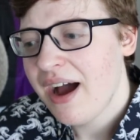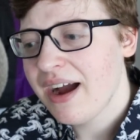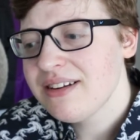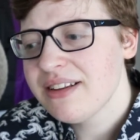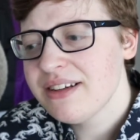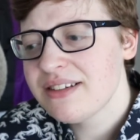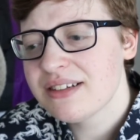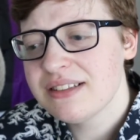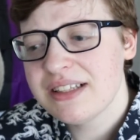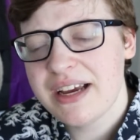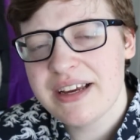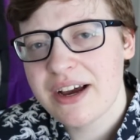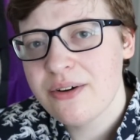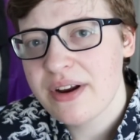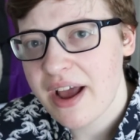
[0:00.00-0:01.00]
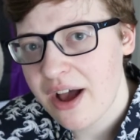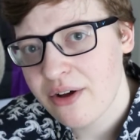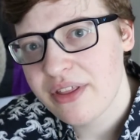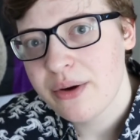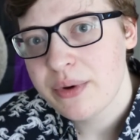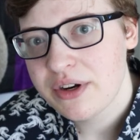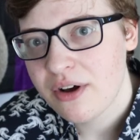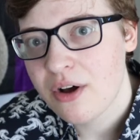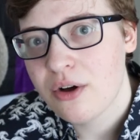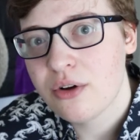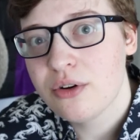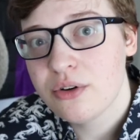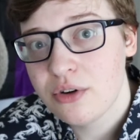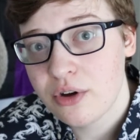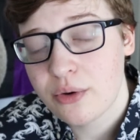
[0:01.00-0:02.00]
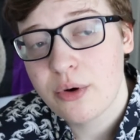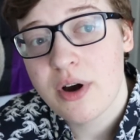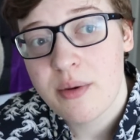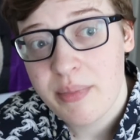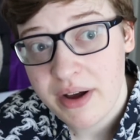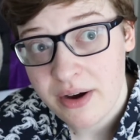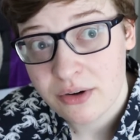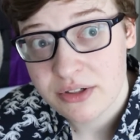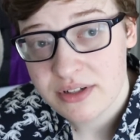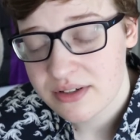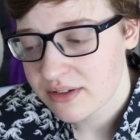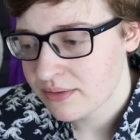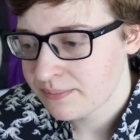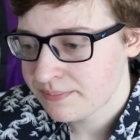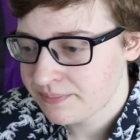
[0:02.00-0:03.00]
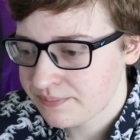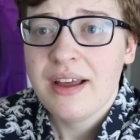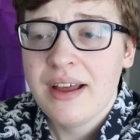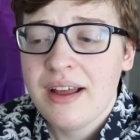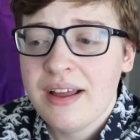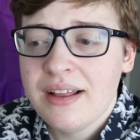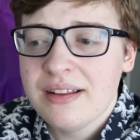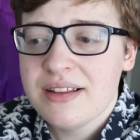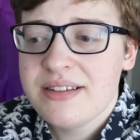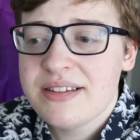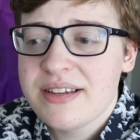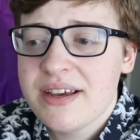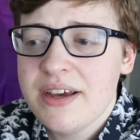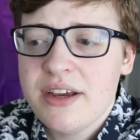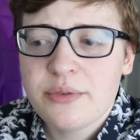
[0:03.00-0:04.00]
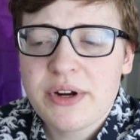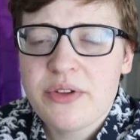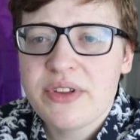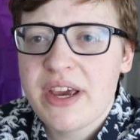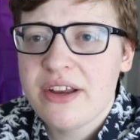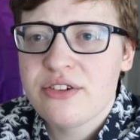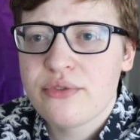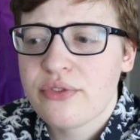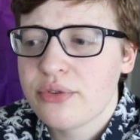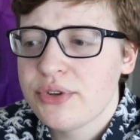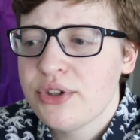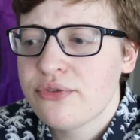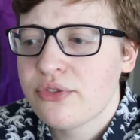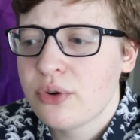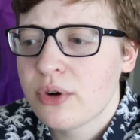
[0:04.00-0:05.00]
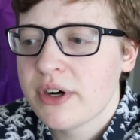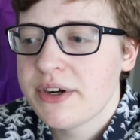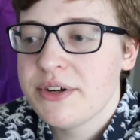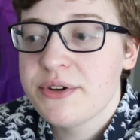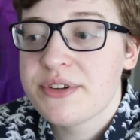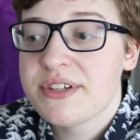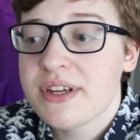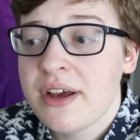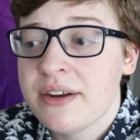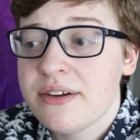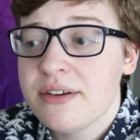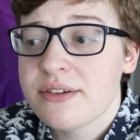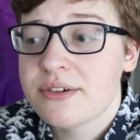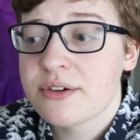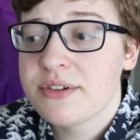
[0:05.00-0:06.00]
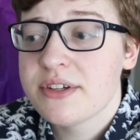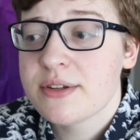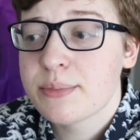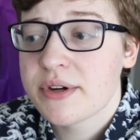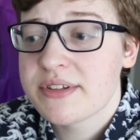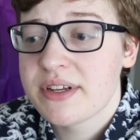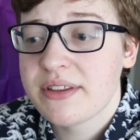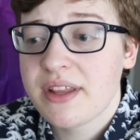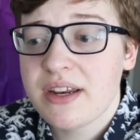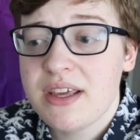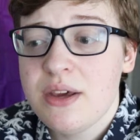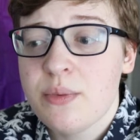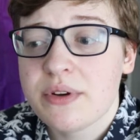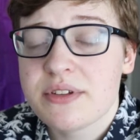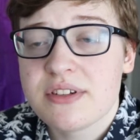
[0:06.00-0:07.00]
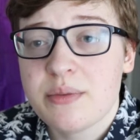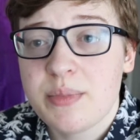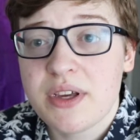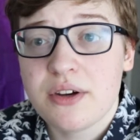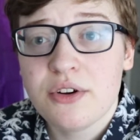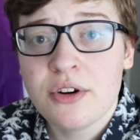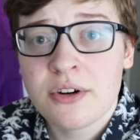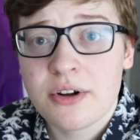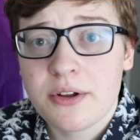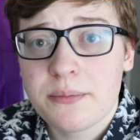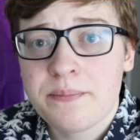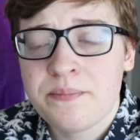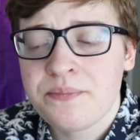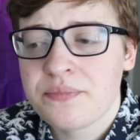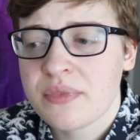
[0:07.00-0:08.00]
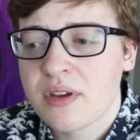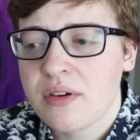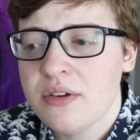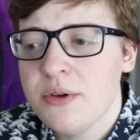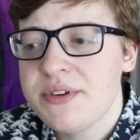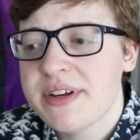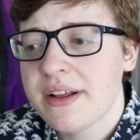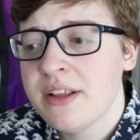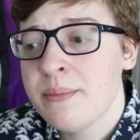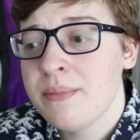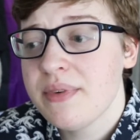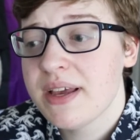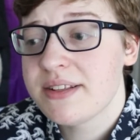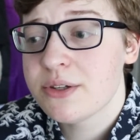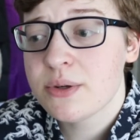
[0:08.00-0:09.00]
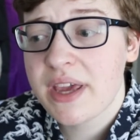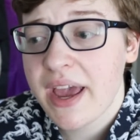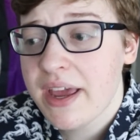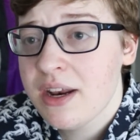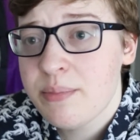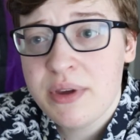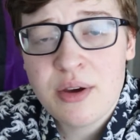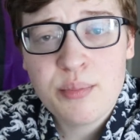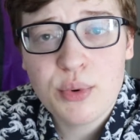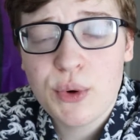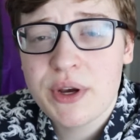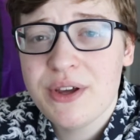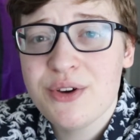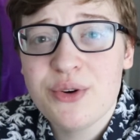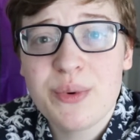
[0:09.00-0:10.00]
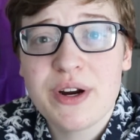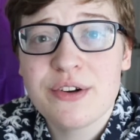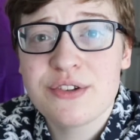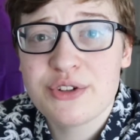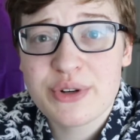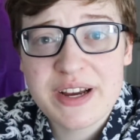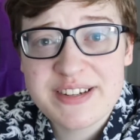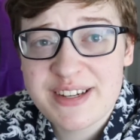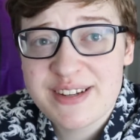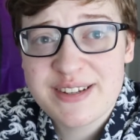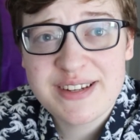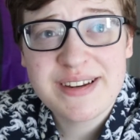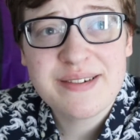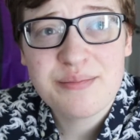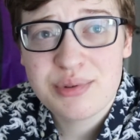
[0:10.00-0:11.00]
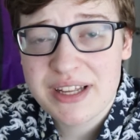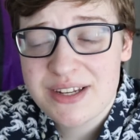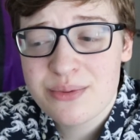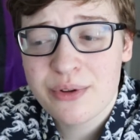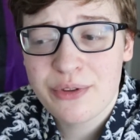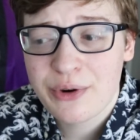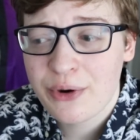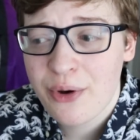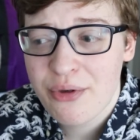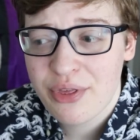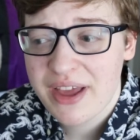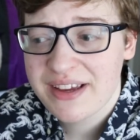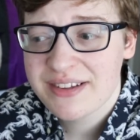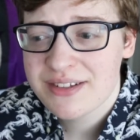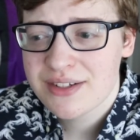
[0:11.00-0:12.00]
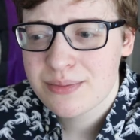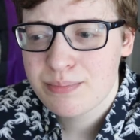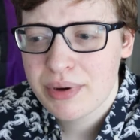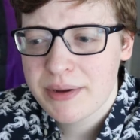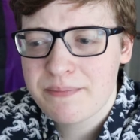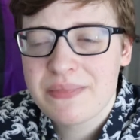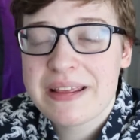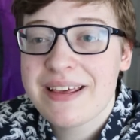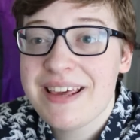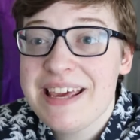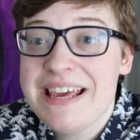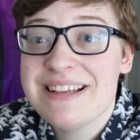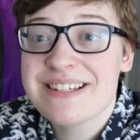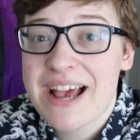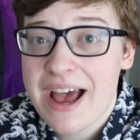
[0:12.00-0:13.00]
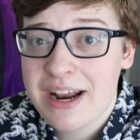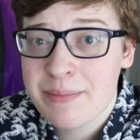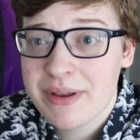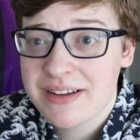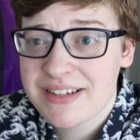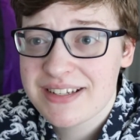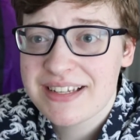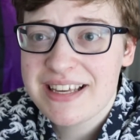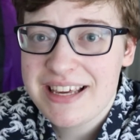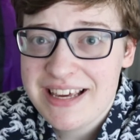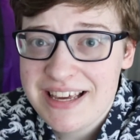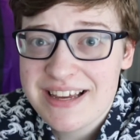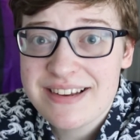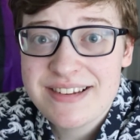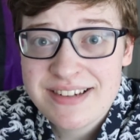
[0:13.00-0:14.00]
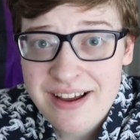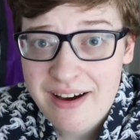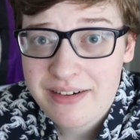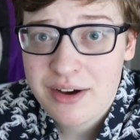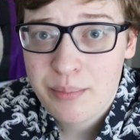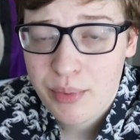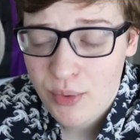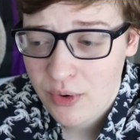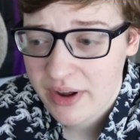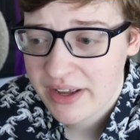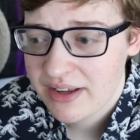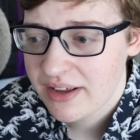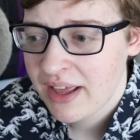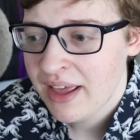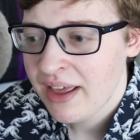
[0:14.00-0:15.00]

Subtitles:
I'd like to lay out how that would all go about. Let's say around the age of 3 or 4, your son starts expressing that he wants to be a girl. You tell him it's okay to be a boy who wears dresses and plays with girl things, but he is adamant. He is not a boy.